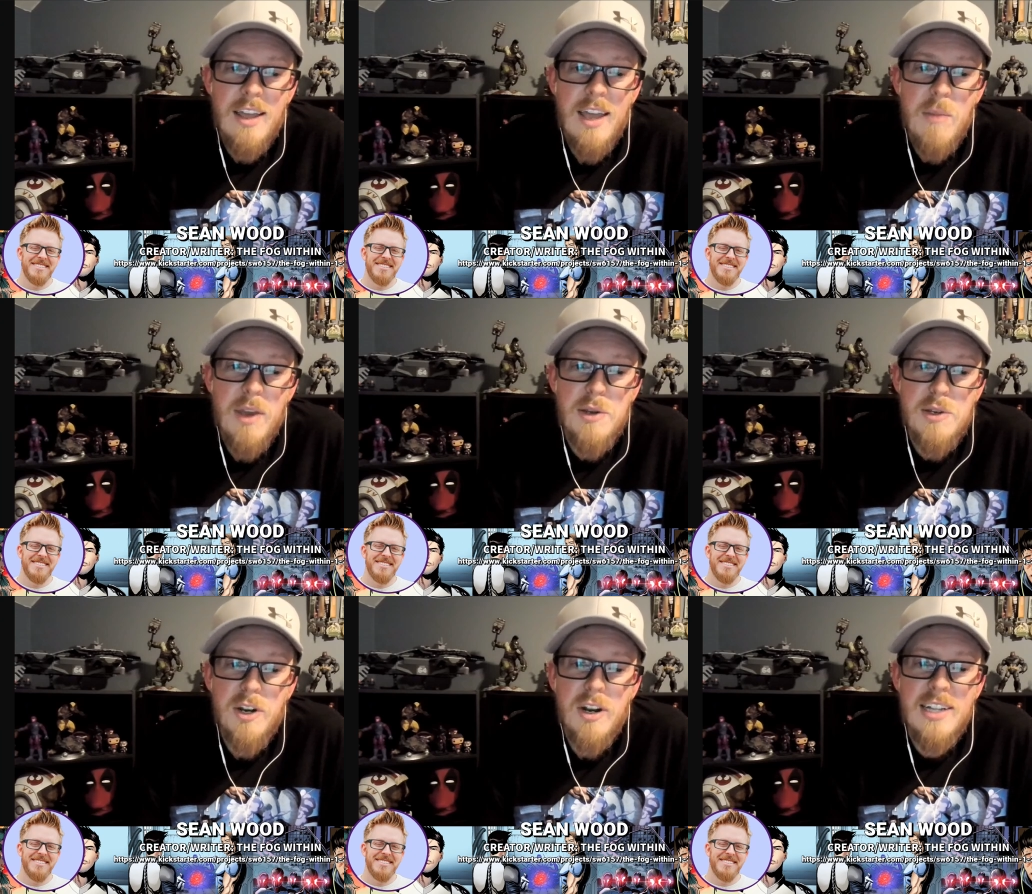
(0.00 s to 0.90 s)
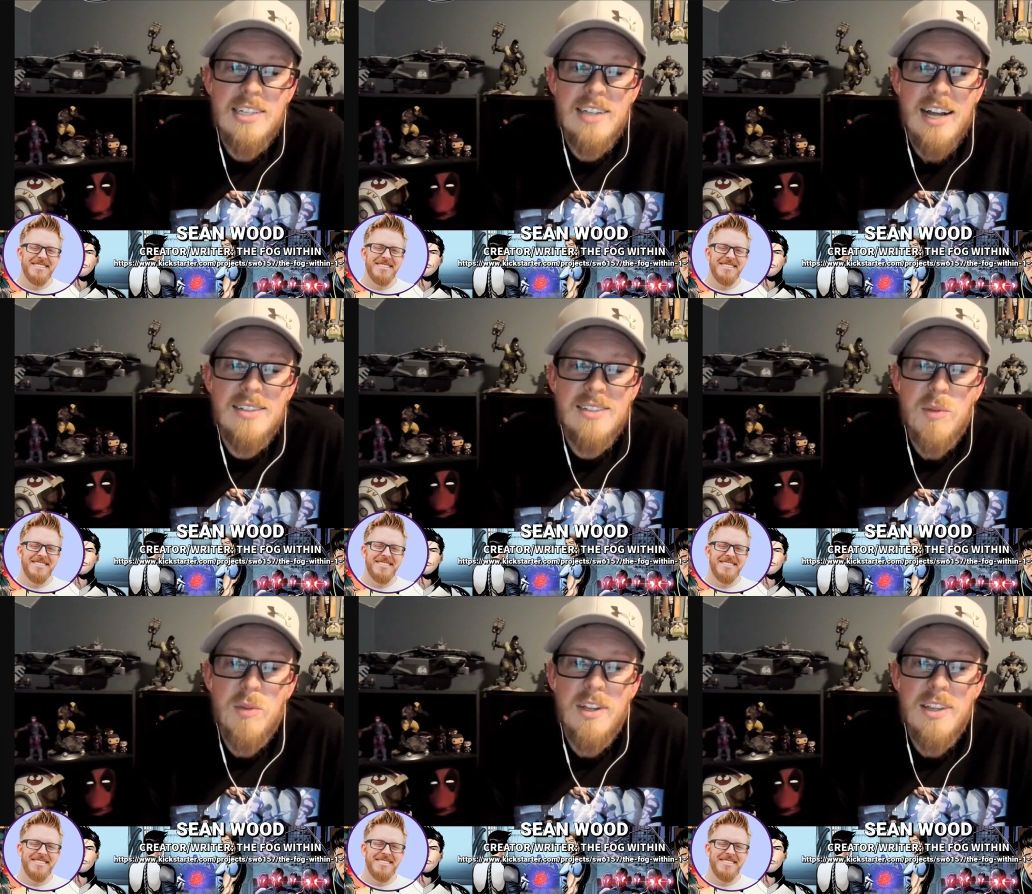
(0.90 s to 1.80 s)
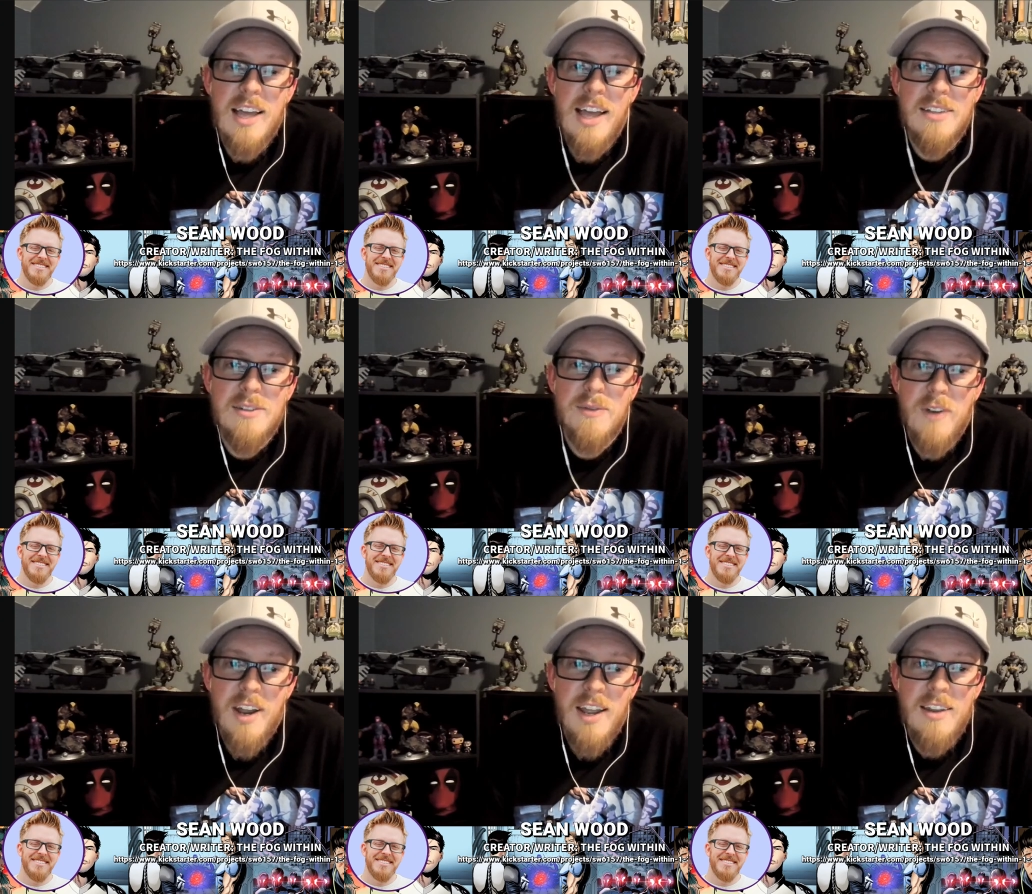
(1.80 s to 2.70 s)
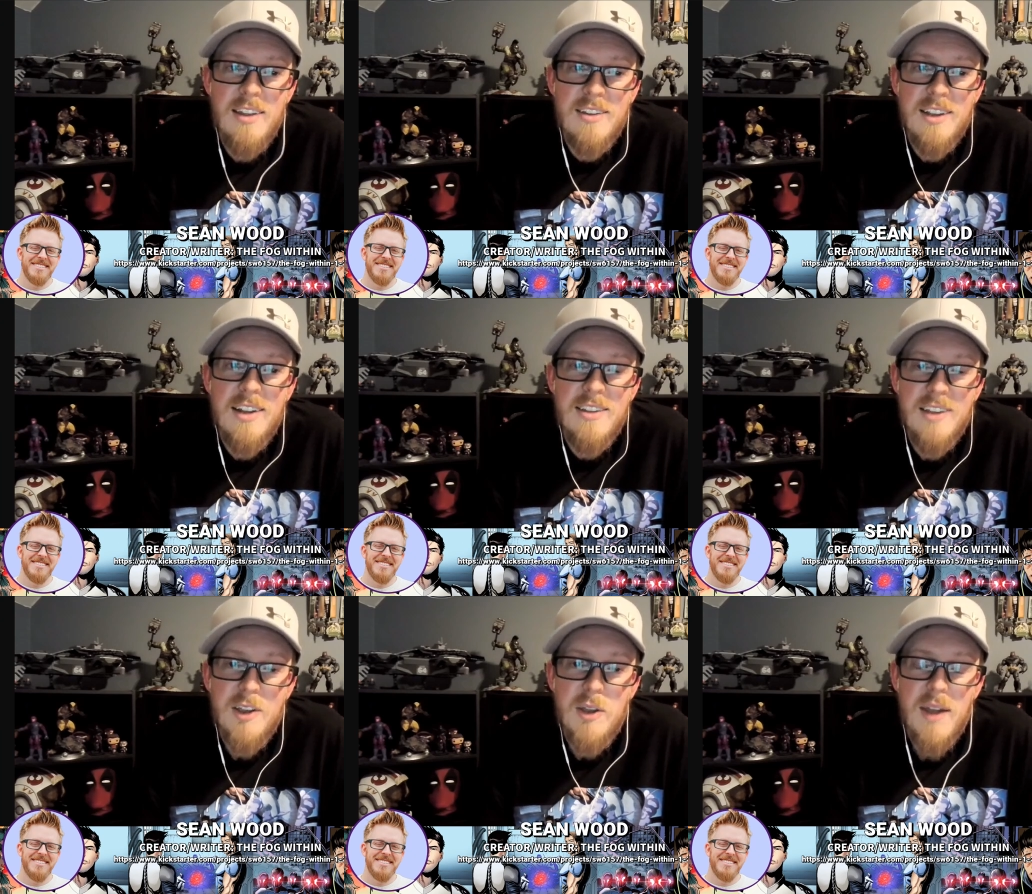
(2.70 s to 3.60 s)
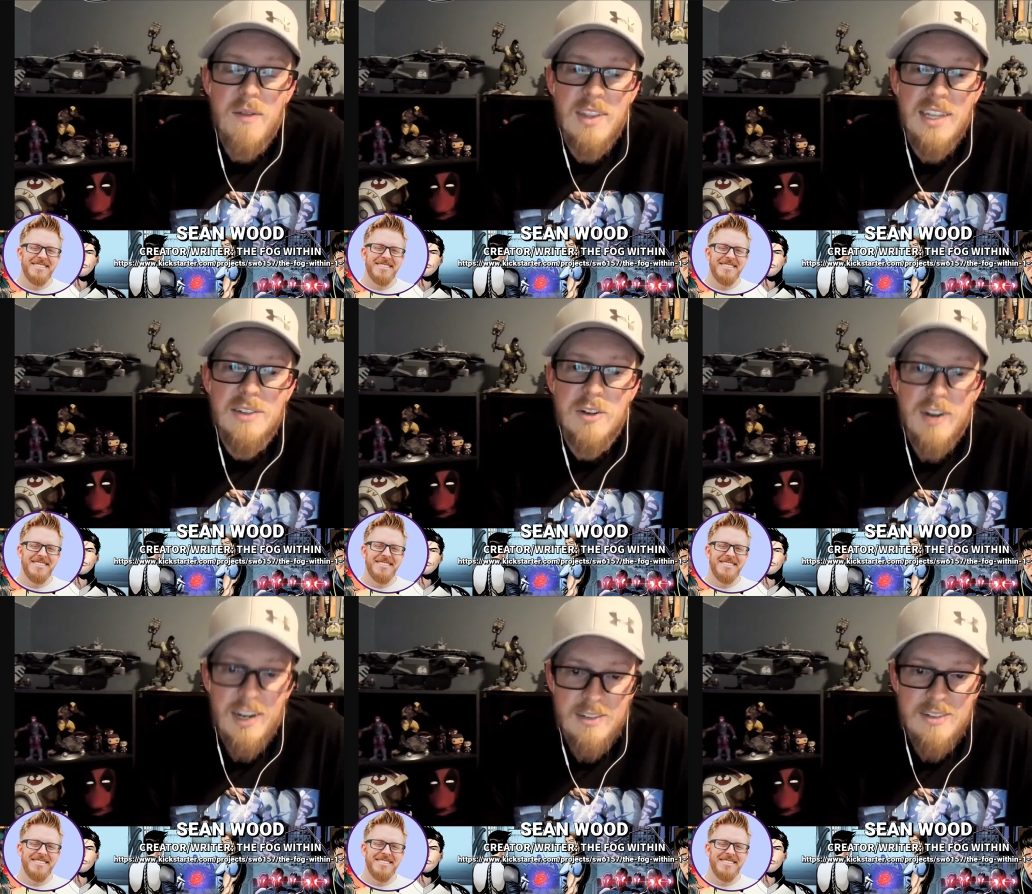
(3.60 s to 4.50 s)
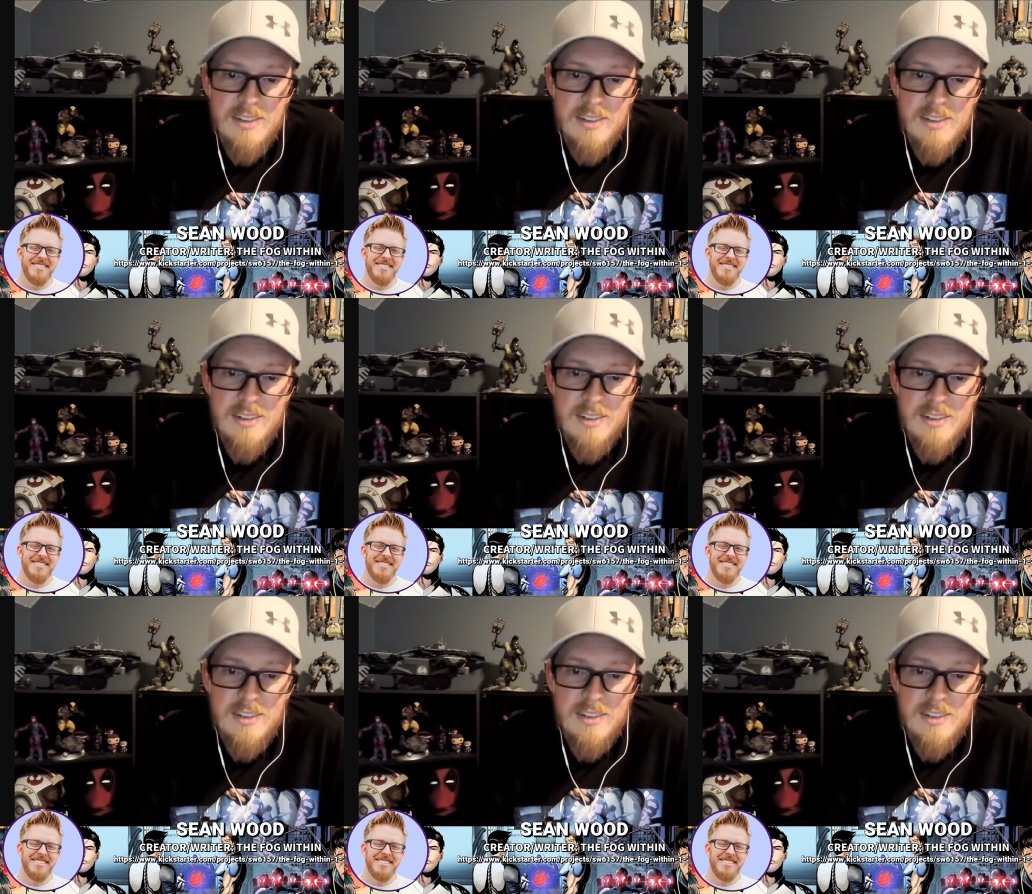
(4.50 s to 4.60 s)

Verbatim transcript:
Speaker 1: and make sure it's not someone that is a friend that's going to tell you everything is great.